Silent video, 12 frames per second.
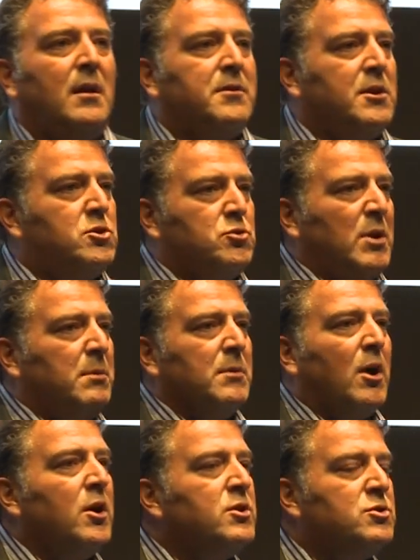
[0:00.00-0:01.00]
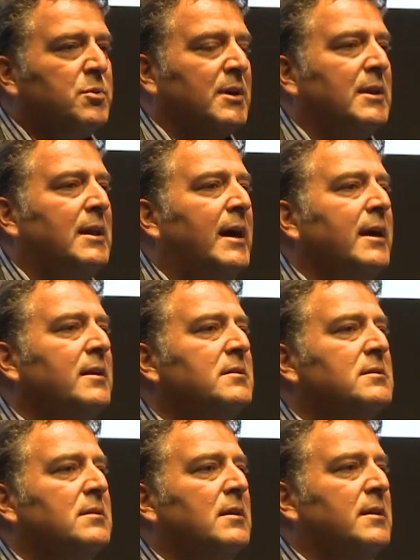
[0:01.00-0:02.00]
They dream large with a
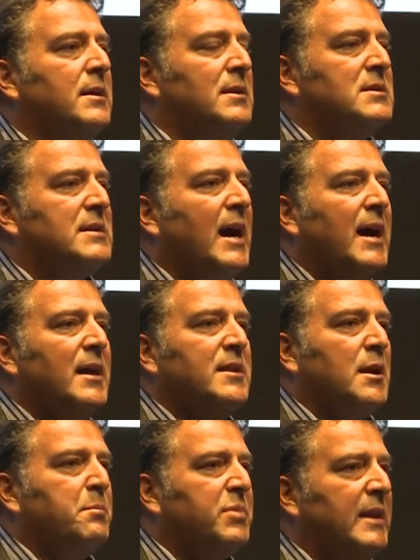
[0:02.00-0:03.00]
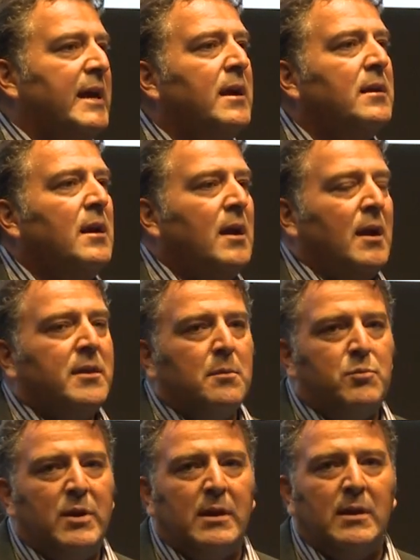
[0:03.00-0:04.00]
client, they design, they plan, they
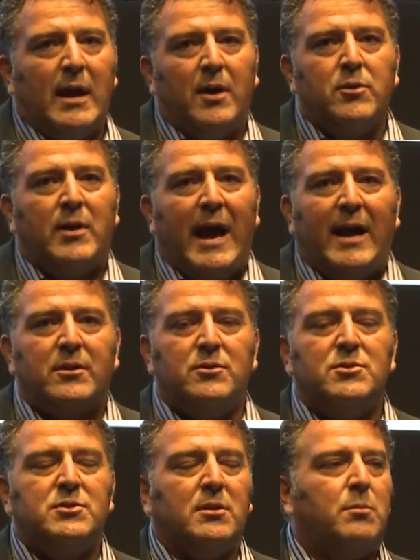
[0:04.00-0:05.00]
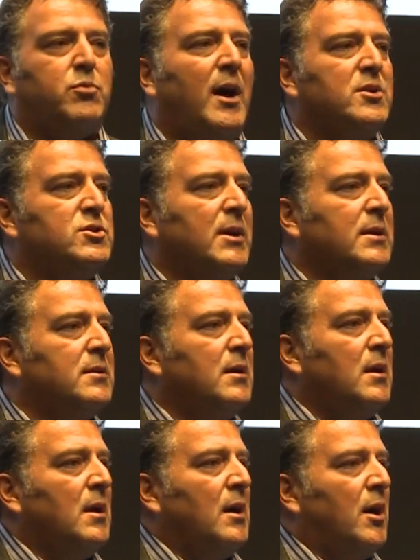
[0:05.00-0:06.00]
bring other actors to the project,
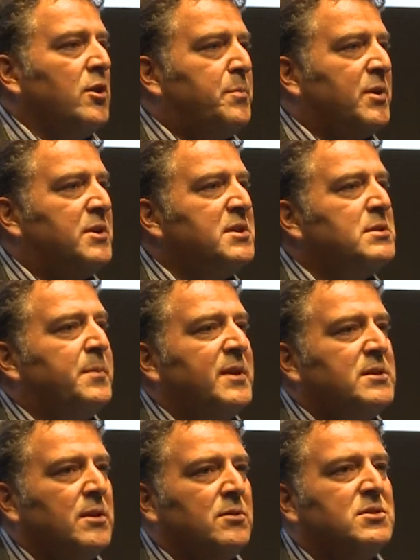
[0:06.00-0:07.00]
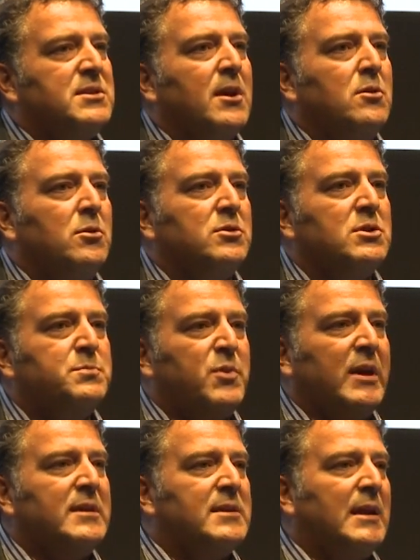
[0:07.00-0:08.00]
other participants, other stakeholders,
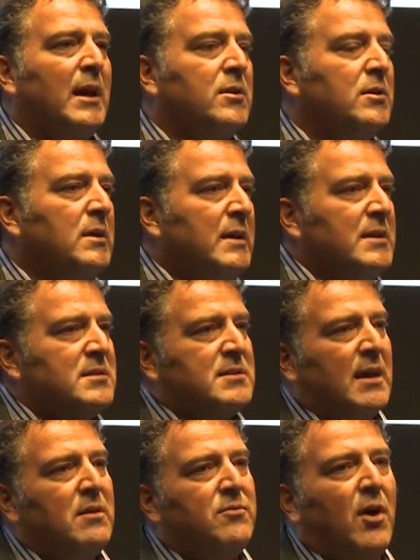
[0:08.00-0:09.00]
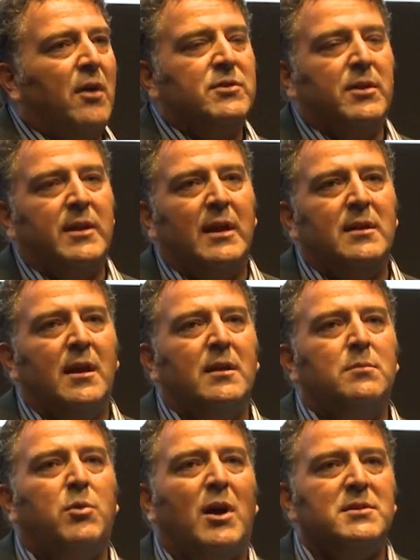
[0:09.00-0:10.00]
bring it together, stay involved till the
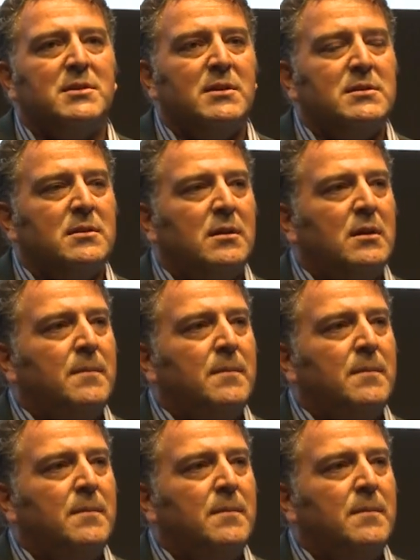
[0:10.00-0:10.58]
end-to-end -end process.